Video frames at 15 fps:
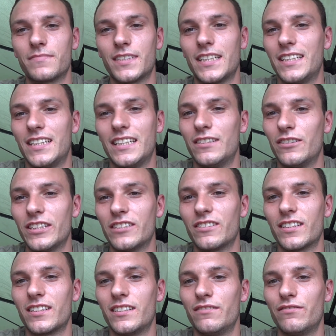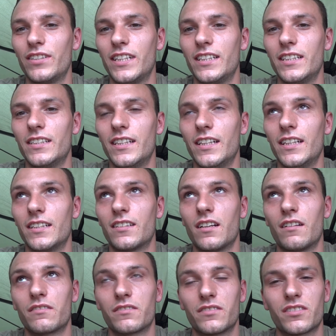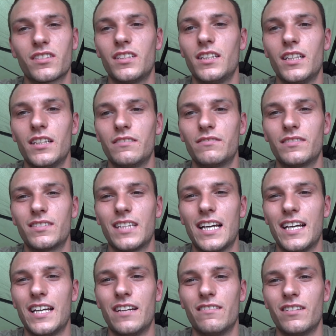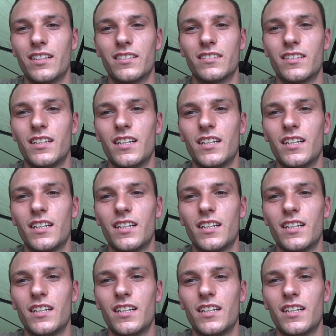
They're not interested in feeding there, so I'm just going to leave that area